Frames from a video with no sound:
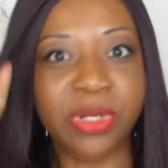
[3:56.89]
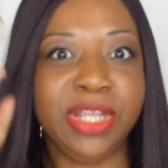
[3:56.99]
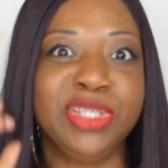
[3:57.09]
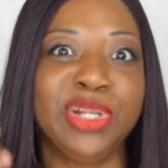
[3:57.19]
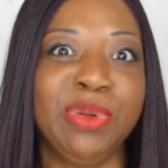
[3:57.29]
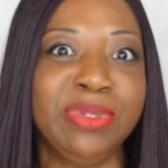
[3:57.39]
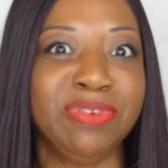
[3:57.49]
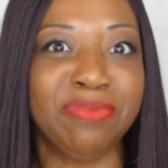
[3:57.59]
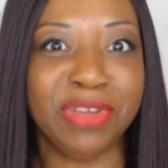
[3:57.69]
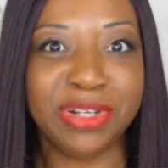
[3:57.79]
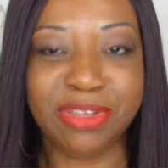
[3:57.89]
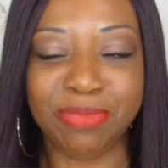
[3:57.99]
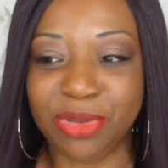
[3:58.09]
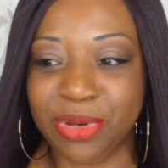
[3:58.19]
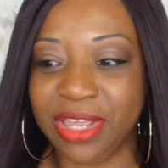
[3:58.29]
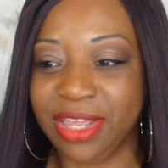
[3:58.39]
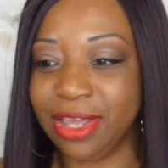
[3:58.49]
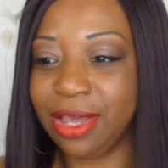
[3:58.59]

Needs Clothes from Fenty Beauty.